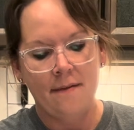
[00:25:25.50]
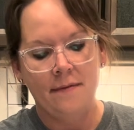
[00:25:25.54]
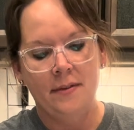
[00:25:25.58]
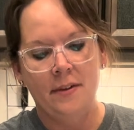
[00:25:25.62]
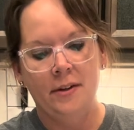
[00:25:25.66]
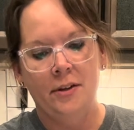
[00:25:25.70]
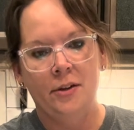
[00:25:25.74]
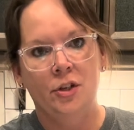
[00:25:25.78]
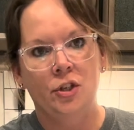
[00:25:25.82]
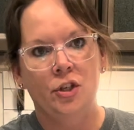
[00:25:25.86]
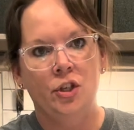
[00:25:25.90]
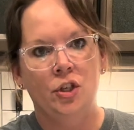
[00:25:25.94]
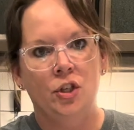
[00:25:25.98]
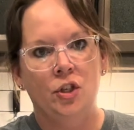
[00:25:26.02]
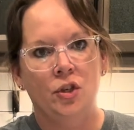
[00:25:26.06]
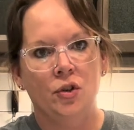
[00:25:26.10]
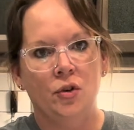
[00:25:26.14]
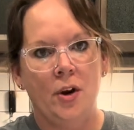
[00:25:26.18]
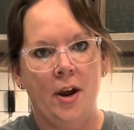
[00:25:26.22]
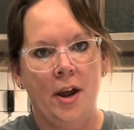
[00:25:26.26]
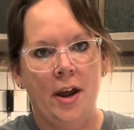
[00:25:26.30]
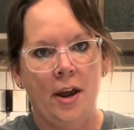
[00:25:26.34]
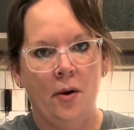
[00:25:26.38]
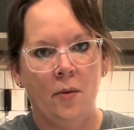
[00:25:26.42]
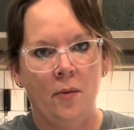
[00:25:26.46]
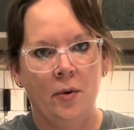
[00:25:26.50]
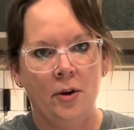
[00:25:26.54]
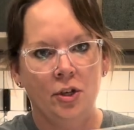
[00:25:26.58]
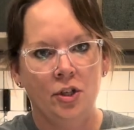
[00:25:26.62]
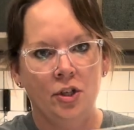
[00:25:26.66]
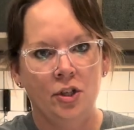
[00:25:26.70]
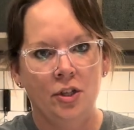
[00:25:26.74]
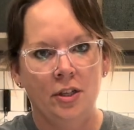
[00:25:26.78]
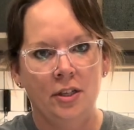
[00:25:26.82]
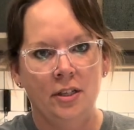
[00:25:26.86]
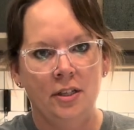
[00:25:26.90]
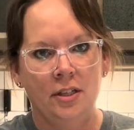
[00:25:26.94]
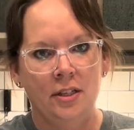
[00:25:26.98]
this string, which
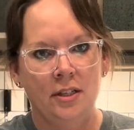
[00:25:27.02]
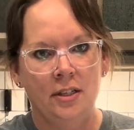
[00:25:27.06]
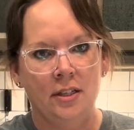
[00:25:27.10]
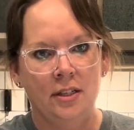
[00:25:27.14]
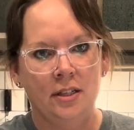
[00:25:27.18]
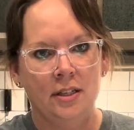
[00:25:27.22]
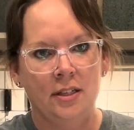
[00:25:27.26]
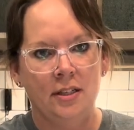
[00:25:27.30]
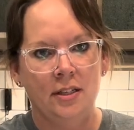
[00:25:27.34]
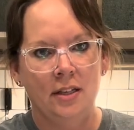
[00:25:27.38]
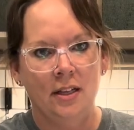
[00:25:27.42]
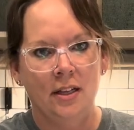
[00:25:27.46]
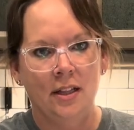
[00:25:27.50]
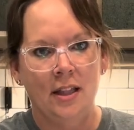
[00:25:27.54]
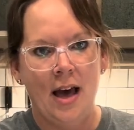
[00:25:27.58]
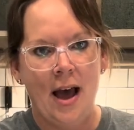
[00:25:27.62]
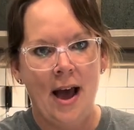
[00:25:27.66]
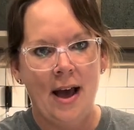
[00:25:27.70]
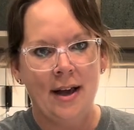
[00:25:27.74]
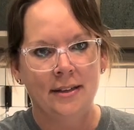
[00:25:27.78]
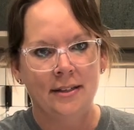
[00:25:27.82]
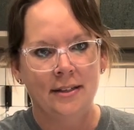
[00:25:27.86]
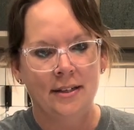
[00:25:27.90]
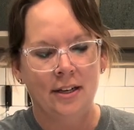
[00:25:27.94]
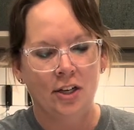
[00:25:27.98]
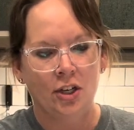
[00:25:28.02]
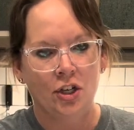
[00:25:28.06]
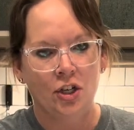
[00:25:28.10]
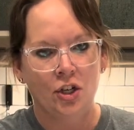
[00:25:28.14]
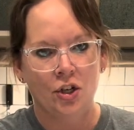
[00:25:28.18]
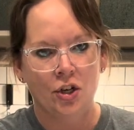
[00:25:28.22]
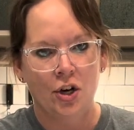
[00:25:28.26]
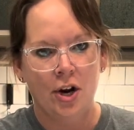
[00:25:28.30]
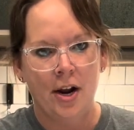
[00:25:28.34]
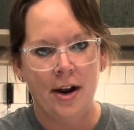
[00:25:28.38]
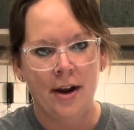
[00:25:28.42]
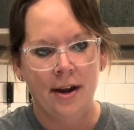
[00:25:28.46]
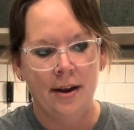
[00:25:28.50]
this is this elastic
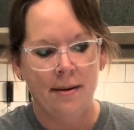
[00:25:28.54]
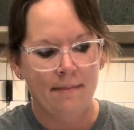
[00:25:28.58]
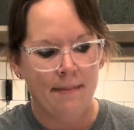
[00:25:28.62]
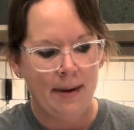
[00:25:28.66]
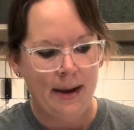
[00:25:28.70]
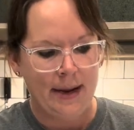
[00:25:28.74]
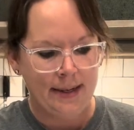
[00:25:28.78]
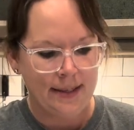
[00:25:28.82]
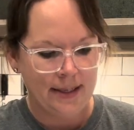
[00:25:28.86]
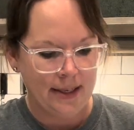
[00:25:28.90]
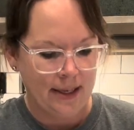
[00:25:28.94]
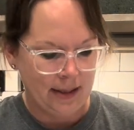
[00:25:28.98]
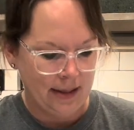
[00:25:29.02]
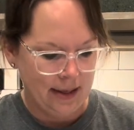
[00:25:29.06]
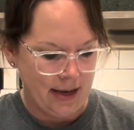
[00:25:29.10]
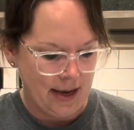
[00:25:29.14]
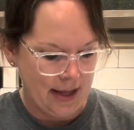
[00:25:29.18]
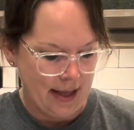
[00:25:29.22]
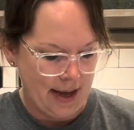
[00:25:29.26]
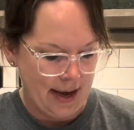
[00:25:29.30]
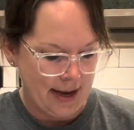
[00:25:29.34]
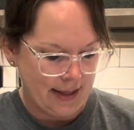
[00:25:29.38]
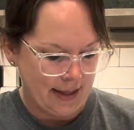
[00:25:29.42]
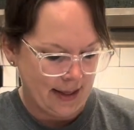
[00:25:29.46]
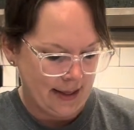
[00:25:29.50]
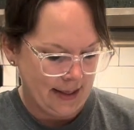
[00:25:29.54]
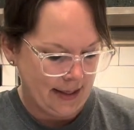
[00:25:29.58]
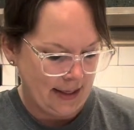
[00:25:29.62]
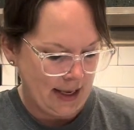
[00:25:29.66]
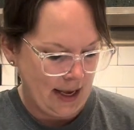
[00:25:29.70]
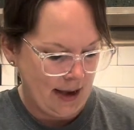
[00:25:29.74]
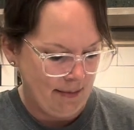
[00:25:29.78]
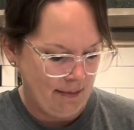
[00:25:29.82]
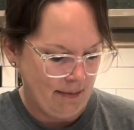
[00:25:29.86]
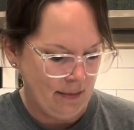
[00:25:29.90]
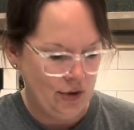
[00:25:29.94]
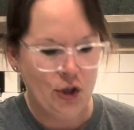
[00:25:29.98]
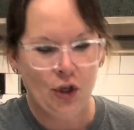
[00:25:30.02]
string, basically like the
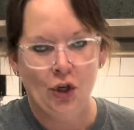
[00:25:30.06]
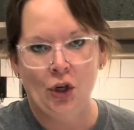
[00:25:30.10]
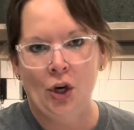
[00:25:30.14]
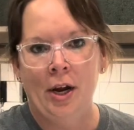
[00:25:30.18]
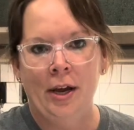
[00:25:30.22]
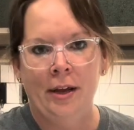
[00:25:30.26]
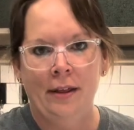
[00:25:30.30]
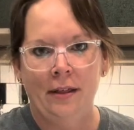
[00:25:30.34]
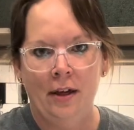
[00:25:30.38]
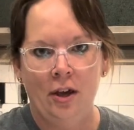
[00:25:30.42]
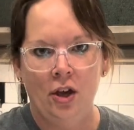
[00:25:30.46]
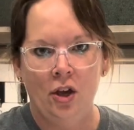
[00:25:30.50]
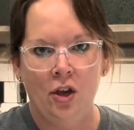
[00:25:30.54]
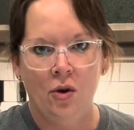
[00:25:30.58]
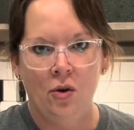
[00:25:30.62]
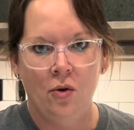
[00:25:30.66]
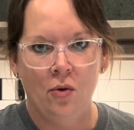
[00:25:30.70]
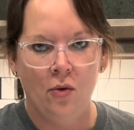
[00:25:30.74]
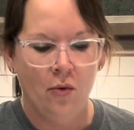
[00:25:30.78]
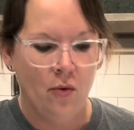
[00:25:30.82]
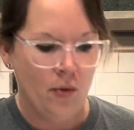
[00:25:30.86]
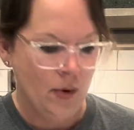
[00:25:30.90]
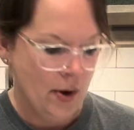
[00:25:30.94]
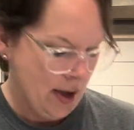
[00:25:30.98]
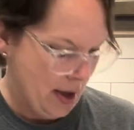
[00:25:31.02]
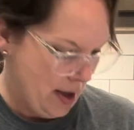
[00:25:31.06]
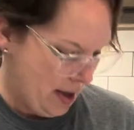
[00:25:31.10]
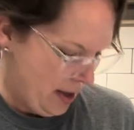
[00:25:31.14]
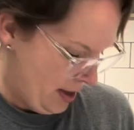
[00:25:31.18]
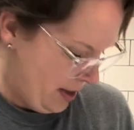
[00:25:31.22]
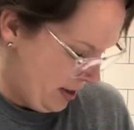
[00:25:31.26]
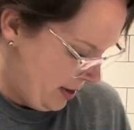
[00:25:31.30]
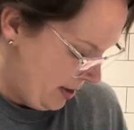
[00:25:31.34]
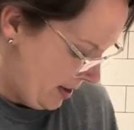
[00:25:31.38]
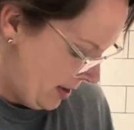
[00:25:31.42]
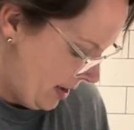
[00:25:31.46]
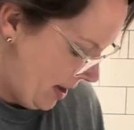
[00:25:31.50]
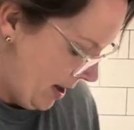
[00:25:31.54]
same string that you
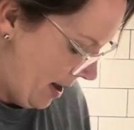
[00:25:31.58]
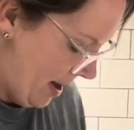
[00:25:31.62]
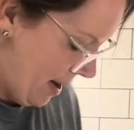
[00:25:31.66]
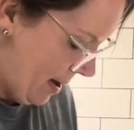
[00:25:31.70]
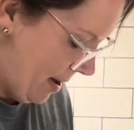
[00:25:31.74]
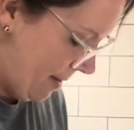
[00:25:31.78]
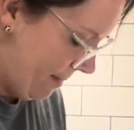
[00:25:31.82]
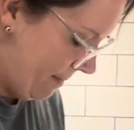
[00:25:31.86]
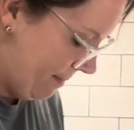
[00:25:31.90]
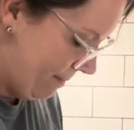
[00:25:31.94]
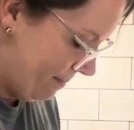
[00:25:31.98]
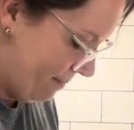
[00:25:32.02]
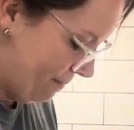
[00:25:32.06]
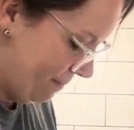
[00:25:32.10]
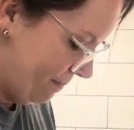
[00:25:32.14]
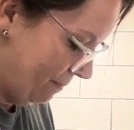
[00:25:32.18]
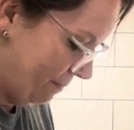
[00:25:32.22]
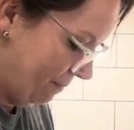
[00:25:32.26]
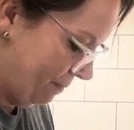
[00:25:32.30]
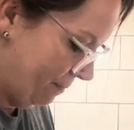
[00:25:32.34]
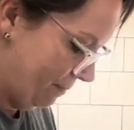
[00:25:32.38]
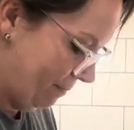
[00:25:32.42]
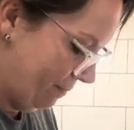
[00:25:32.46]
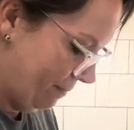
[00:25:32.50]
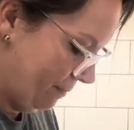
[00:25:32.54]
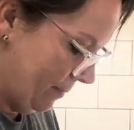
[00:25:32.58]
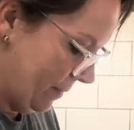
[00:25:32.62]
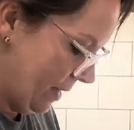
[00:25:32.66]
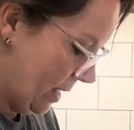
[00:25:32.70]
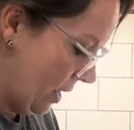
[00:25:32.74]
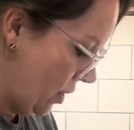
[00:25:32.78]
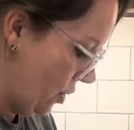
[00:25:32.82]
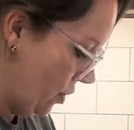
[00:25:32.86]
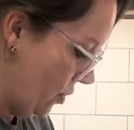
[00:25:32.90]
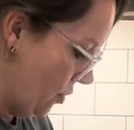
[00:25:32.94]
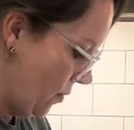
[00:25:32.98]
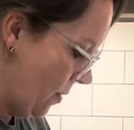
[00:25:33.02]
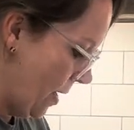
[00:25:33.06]

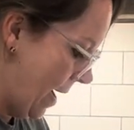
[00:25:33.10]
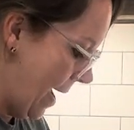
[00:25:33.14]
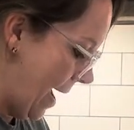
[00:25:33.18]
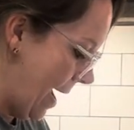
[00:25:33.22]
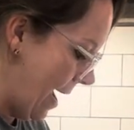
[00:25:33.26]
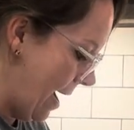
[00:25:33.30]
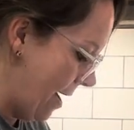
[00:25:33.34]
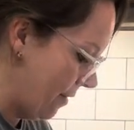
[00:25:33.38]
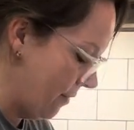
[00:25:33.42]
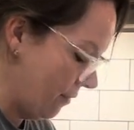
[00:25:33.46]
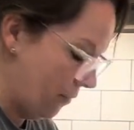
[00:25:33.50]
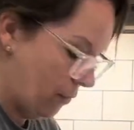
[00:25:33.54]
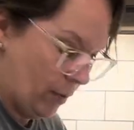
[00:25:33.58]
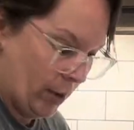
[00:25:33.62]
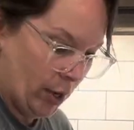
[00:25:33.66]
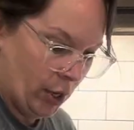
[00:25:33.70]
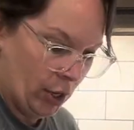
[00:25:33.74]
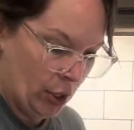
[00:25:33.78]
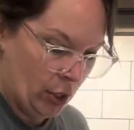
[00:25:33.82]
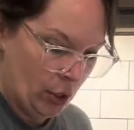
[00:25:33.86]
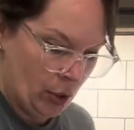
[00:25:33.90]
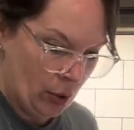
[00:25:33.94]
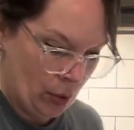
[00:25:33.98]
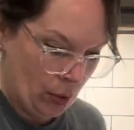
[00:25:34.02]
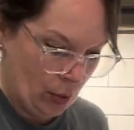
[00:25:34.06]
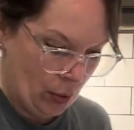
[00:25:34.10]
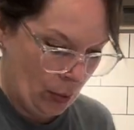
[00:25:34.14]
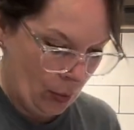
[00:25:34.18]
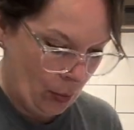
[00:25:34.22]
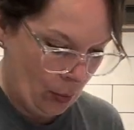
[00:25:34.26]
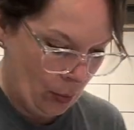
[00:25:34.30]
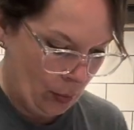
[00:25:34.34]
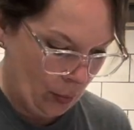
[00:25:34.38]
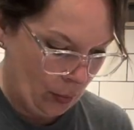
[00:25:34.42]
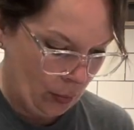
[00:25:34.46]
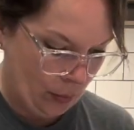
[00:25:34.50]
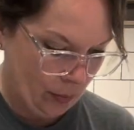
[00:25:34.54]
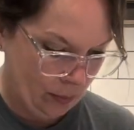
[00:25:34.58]
have when
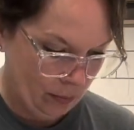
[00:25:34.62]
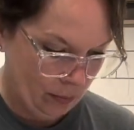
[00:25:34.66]
you